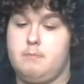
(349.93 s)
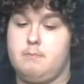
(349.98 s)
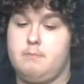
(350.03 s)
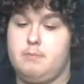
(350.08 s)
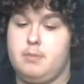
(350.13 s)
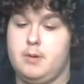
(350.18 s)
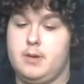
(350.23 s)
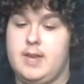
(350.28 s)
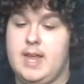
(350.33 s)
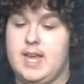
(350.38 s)

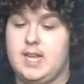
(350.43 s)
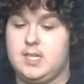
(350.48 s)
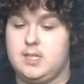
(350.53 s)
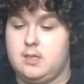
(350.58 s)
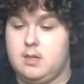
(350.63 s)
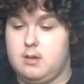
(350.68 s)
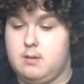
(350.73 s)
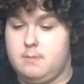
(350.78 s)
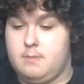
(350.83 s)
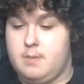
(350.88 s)
But next
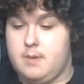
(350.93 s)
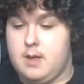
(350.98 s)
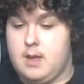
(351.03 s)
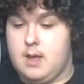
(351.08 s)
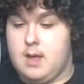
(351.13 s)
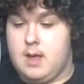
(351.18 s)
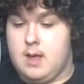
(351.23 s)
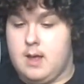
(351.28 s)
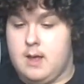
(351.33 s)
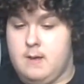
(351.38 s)
up,
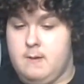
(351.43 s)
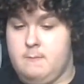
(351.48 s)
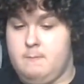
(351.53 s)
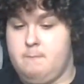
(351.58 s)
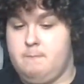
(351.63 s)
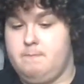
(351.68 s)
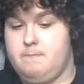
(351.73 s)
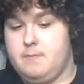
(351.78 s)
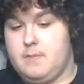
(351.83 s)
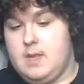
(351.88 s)

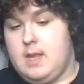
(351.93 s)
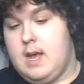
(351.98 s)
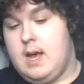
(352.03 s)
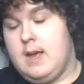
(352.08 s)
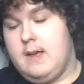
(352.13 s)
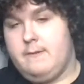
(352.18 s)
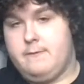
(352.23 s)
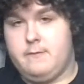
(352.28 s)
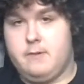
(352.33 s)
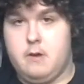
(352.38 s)
um,
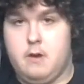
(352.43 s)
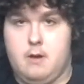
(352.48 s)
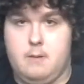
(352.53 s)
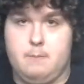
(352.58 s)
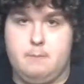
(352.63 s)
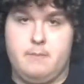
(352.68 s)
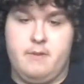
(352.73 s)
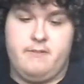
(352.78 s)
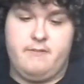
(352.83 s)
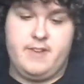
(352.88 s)
I've
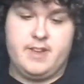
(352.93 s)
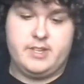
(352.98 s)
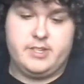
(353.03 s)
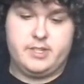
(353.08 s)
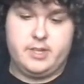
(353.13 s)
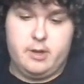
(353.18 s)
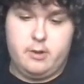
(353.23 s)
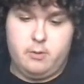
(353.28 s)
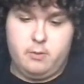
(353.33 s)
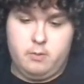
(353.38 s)
got
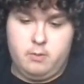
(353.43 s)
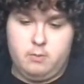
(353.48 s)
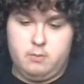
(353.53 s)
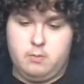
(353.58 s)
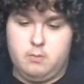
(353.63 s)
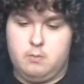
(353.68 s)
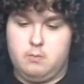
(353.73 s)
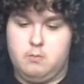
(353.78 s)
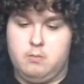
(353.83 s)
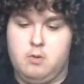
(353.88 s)
Mephisto
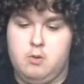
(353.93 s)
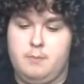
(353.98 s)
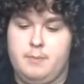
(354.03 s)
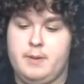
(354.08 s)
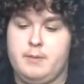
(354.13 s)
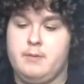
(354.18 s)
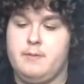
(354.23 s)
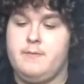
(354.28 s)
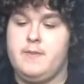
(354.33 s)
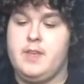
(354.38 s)
will be
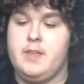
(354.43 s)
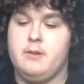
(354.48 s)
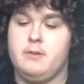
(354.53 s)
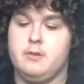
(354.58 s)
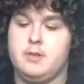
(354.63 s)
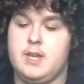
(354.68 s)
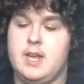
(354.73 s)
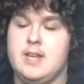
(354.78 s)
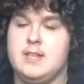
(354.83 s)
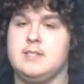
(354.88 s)

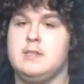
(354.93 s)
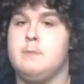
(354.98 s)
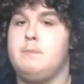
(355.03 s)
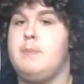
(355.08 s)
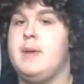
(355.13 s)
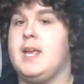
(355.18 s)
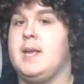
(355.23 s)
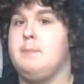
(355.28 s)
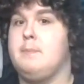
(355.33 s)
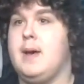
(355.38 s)
revealed as a
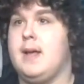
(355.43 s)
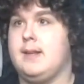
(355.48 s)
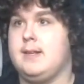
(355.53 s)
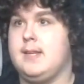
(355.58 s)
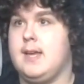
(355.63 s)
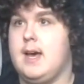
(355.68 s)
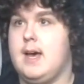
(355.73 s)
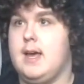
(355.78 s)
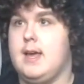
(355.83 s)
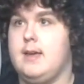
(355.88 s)
big bad
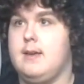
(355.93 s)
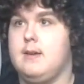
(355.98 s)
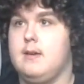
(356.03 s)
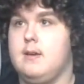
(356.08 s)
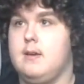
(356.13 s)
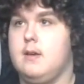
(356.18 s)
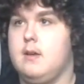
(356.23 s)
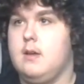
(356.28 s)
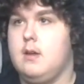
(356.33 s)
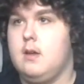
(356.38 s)
guy.
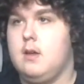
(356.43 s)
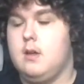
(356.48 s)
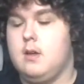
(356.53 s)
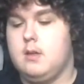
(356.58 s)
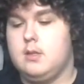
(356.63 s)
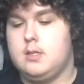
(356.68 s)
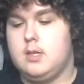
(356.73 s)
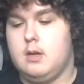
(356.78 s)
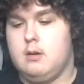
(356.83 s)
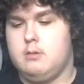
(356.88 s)

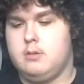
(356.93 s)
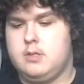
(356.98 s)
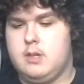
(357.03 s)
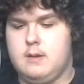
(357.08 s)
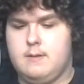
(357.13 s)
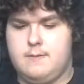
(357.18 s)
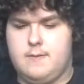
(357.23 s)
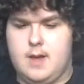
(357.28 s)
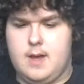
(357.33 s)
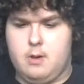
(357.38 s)
So,
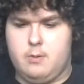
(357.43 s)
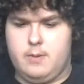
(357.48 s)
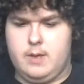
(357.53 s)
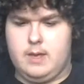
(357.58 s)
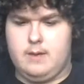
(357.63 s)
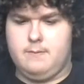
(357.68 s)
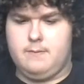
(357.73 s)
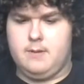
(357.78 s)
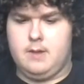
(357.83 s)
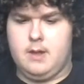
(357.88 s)
so far we
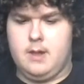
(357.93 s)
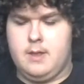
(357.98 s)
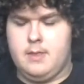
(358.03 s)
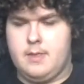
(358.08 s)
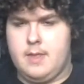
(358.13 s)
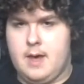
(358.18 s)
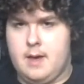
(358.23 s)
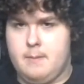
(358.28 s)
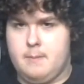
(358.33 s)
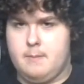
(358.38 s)
have learned
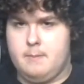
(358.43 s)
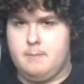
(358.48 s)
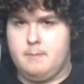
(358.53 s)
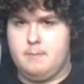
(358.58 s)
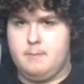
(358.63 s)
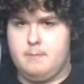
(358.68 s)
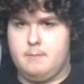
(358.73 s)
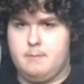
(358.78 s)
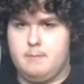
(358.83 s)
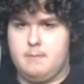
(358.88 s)
that
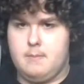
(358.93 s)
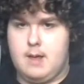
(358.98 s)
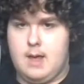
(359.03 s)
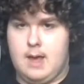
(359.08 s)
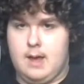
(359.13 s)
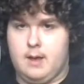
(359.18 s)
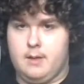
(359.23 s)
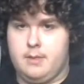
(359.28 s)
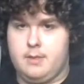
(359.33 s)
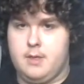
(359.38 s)

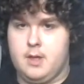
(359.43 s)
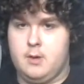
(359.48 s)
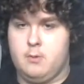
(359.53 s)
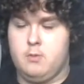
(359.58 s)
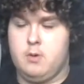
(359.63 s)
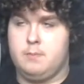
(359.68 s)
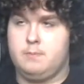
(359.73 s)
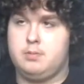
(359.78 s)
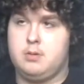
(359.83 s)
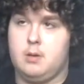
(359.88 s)
Agatha
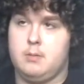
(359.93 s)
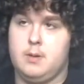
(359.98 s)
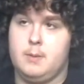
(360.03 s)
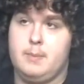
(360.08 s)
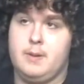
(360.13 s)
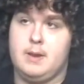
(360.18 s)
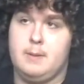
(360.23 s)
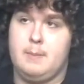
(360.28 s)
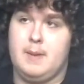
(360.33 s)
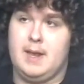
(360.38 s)
will probably
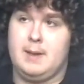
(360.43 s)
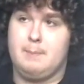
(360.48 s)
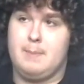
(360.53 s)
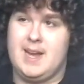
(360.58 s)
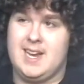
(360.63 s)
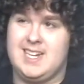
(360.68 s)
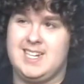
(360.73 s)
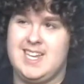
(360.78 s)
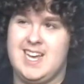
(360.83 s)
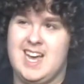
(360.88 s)
be the big
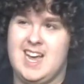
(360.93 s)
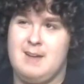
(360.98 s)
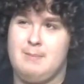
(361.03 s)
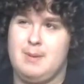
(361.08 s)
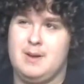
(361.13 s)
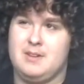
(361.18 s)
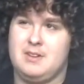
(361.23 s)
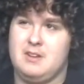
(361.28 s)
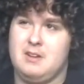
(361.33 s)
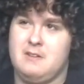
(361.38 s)
bad guy,
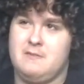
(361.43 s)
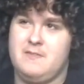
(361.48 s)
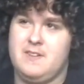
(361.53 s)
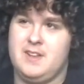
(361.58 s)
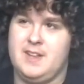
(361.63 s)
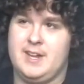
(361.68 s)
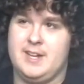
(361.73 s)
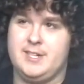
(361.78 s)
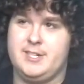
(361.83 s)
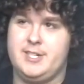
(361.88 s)
but I don't feel
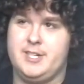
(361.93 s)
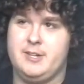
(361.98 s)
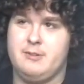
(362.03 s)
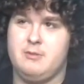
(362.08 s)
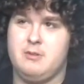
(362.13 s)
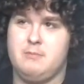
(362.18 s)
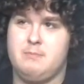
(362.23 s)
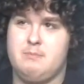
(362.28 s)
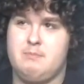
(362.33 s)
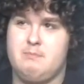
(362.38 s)
like she
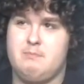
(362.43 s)
will